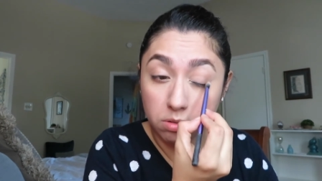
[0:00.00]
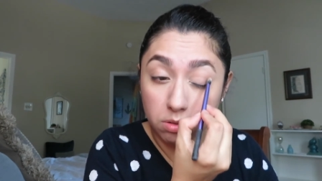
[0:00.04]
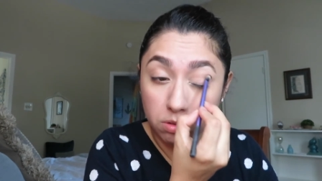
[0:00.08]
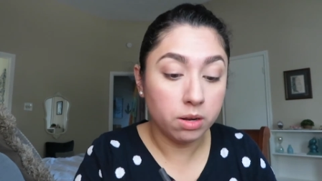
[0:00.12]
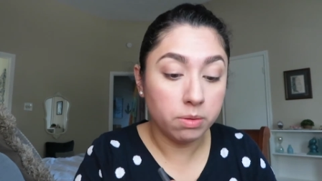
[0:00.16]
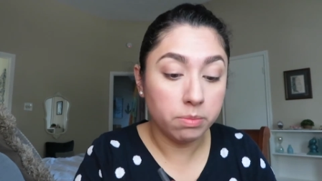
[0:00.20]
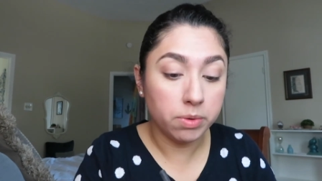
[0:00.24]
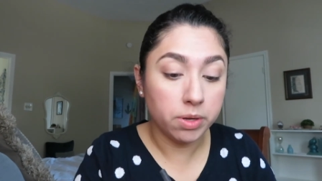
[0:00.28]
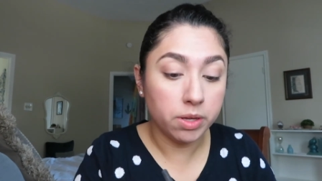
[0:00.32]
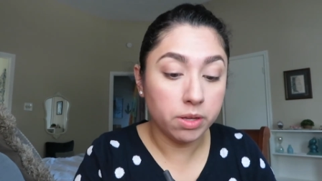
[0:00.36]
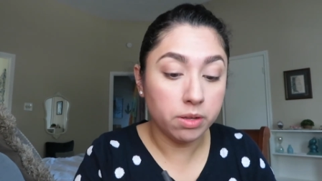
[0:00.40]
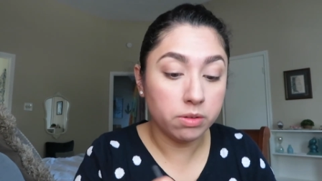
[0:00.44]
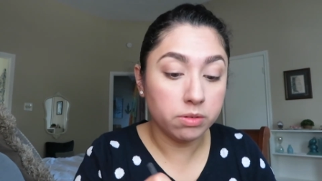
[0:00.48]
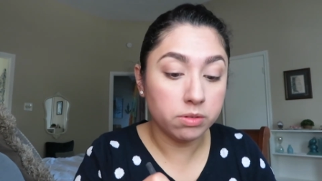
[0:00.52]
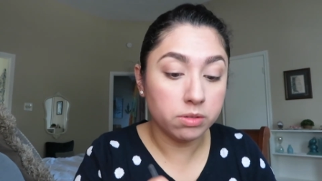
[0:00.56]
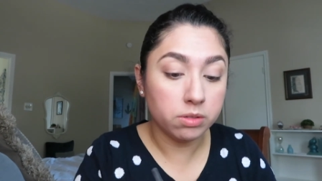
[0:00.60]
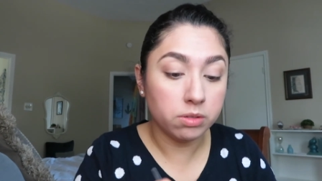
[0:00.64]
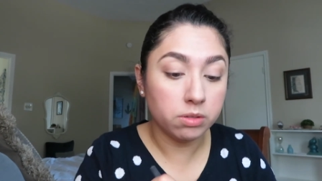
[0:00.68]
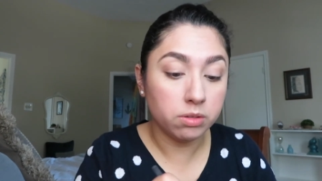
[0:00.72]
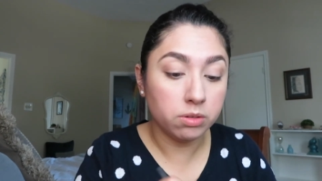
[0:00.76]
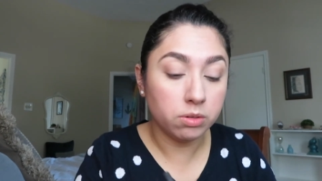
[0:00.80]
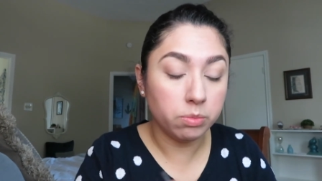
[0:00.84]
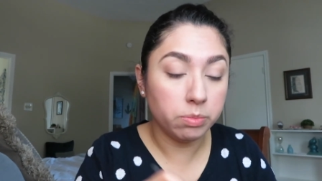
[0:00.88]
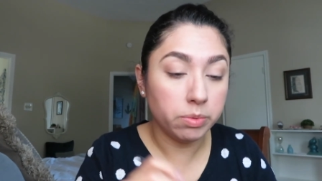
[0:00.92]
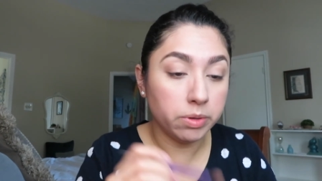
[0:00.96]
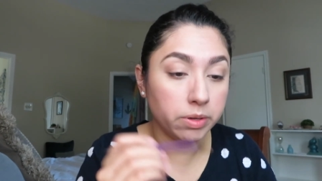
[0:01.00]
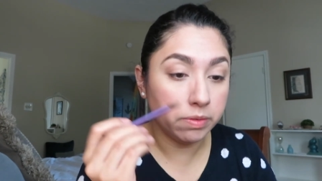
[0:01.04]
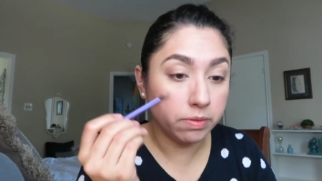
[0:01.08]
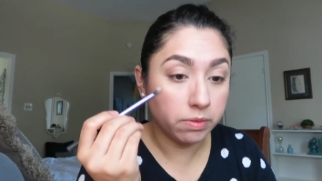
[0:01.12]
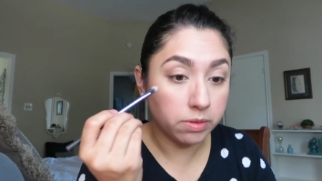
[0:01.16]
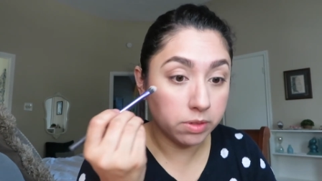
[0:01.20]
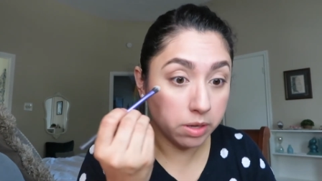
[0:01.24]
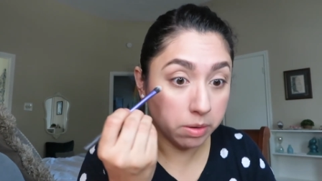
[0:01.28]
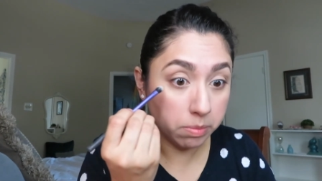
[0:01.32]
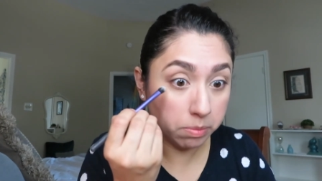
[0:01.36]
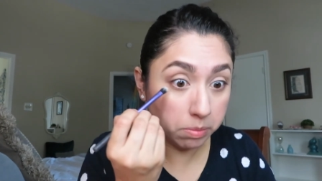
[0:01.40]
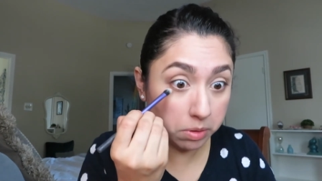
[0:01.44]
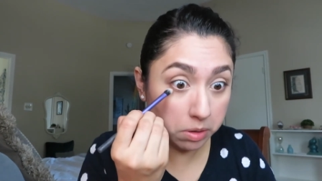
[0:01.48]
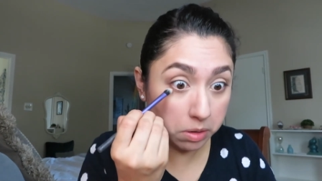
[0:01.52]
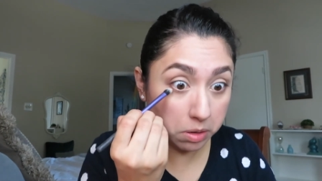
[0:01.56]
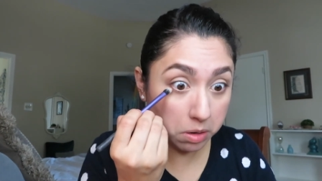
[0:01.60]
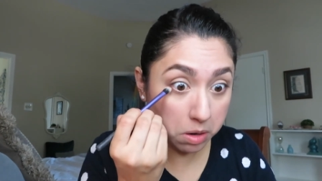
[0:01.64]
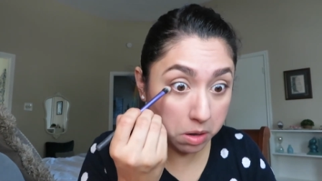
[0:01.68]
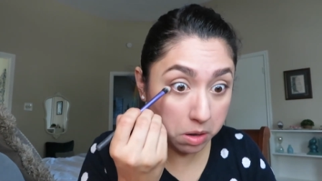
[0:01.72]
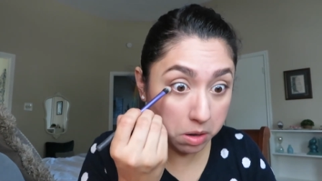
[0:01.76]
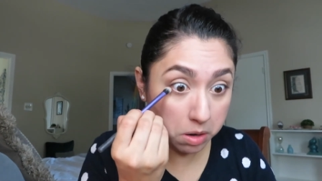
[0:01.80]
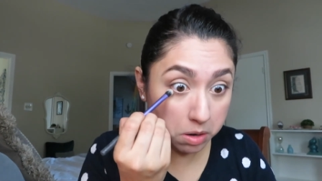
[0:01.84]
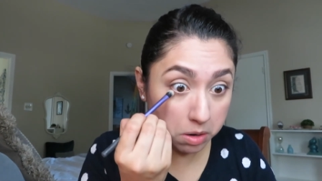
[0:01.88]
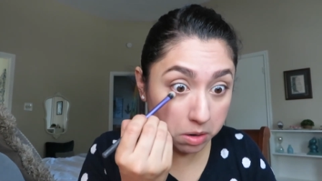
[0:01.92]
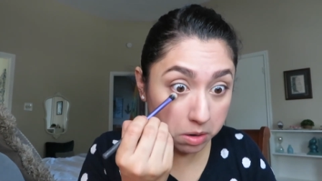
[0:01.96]
I'm gonna use a little bit of
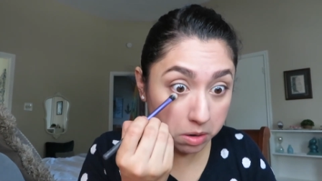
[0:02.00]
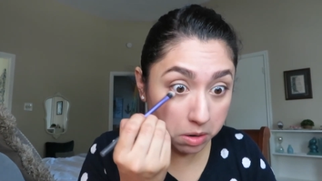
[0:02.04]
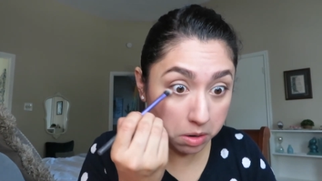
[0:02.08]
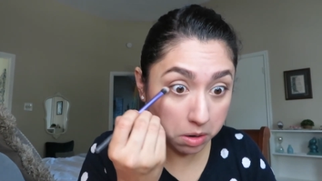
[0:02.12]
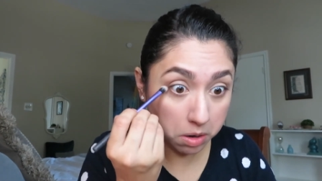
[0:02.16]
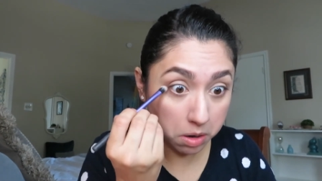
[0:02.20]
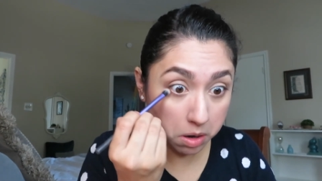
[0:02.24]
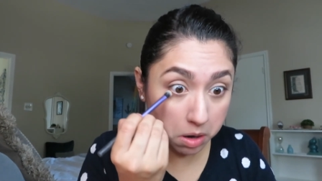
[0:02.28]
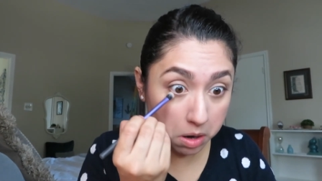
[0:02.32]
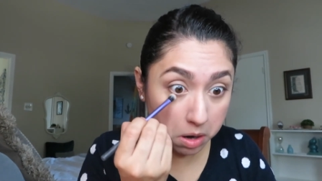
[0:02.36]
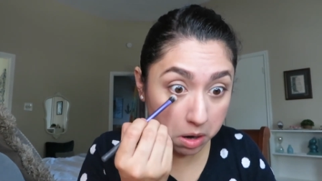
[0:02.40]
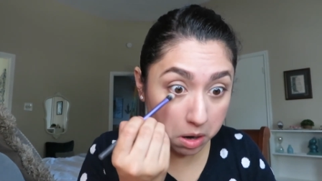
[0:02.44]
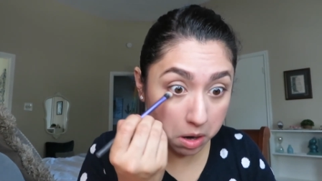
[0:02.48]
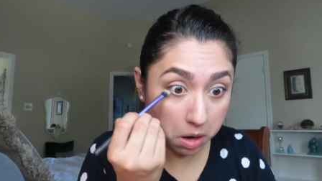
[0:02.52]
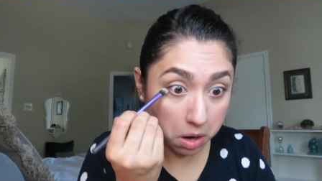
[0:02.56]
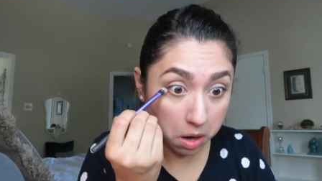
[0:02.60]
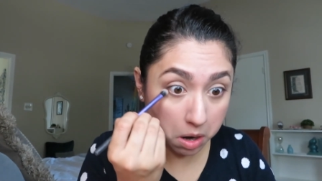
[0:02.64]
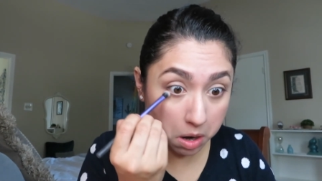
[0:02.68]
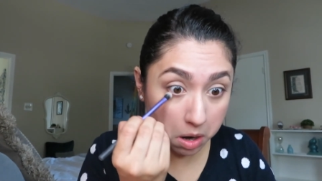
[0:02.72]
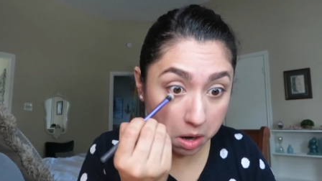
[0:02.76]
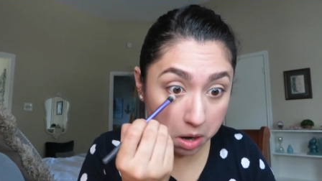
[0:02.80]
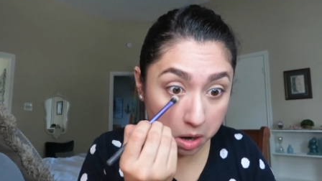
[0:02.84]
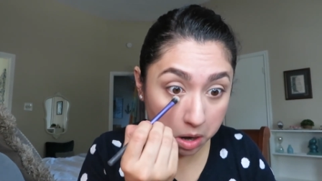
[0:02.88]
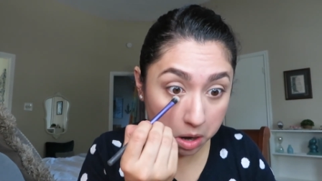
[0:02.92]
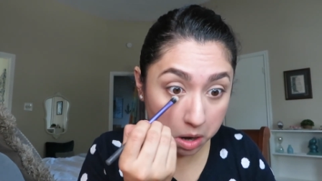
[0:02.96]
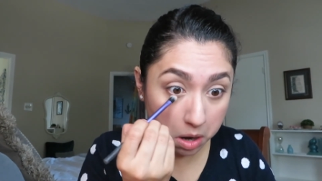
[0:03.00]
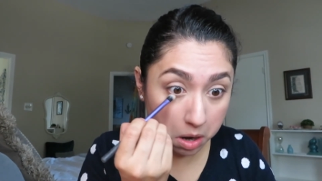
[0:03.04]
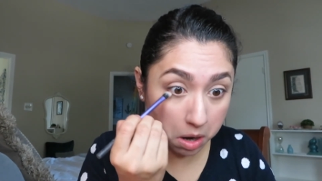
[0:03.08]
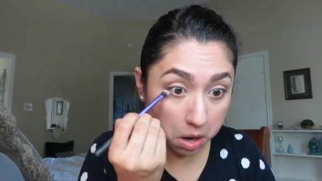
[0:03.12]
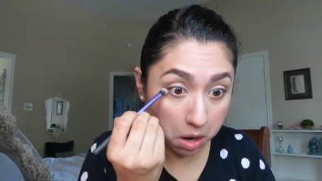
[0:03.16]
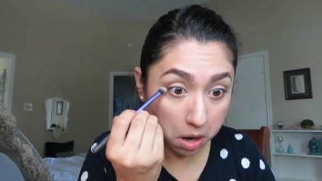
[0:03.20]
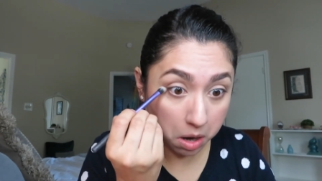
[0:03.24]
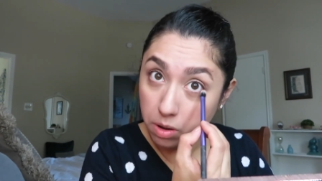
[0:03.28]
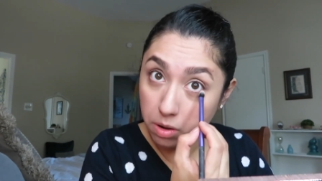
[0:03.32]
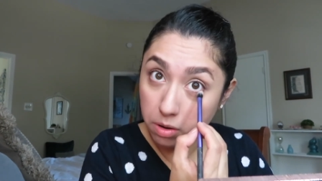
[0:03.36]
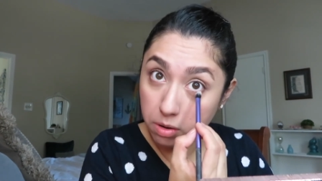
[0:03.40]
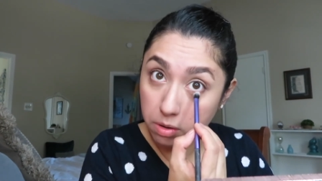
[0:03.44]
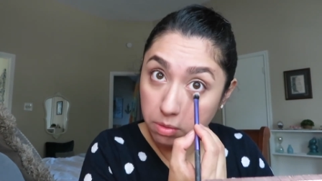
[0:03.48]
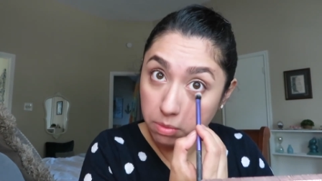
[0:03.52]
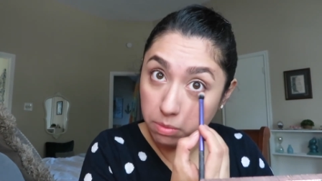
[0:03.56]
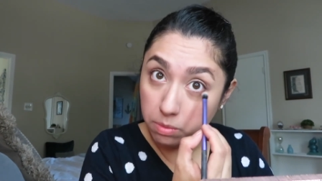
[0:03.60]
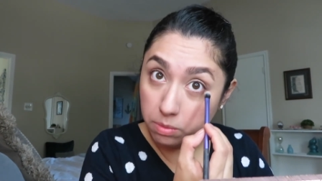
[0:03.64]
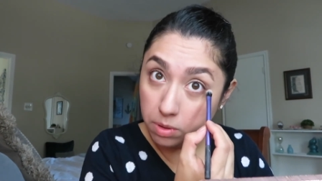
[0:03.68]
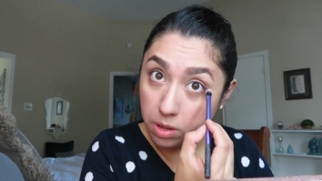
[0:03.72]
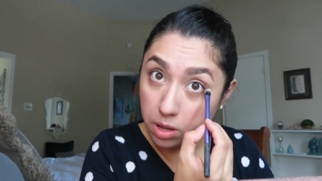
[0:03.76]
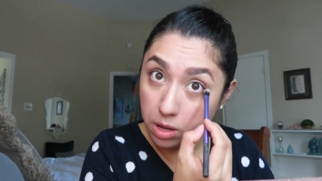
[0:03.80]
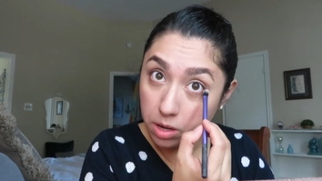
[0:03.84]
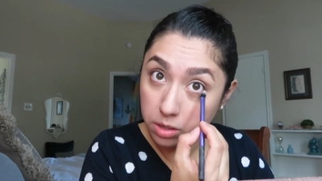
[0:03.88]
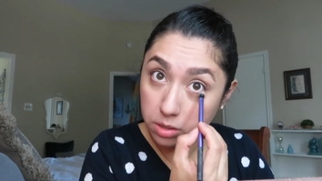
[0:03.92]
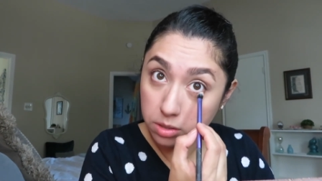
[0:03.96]
Tempted under bottom
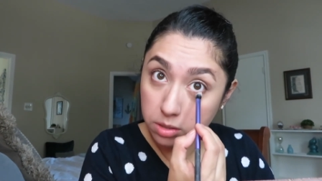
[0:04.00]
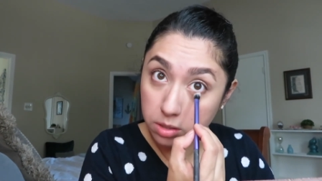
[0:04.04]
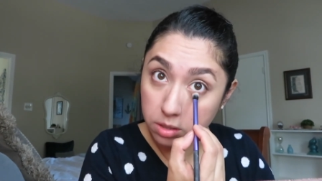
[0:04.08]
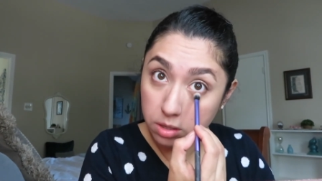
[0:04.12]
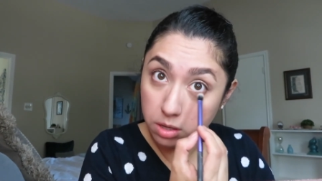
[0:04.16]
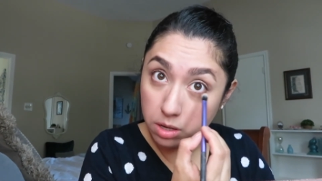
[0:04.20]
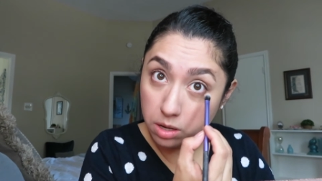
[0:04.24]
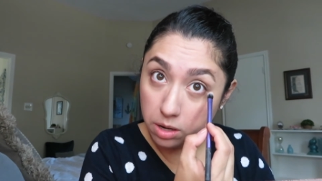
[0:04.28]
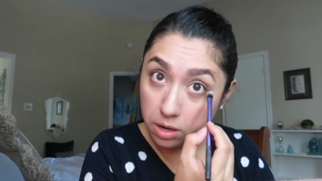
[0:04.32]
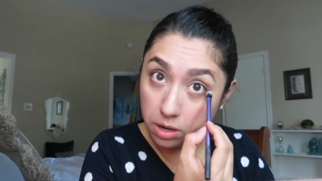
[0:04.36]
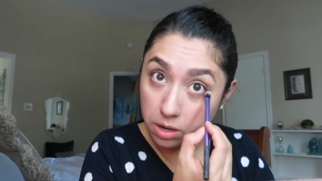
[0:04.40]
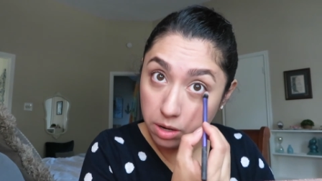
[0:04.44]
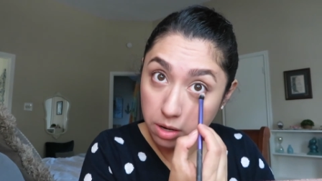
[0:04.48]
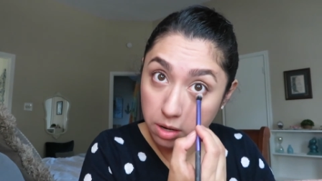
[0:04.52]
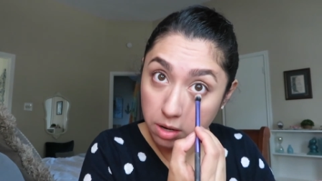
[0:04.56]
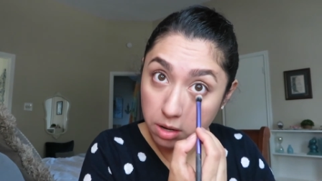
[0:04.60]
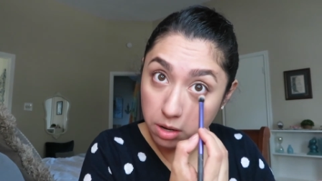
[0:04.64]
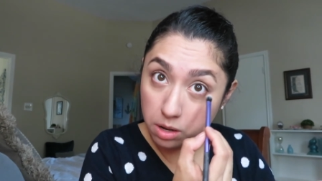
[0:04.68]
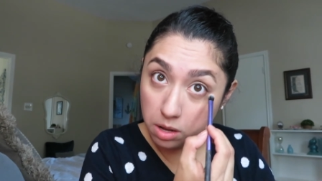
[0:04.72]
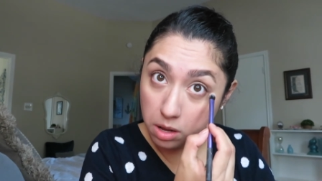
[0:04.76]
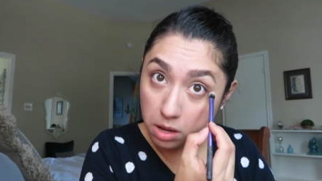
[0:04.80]
lash line.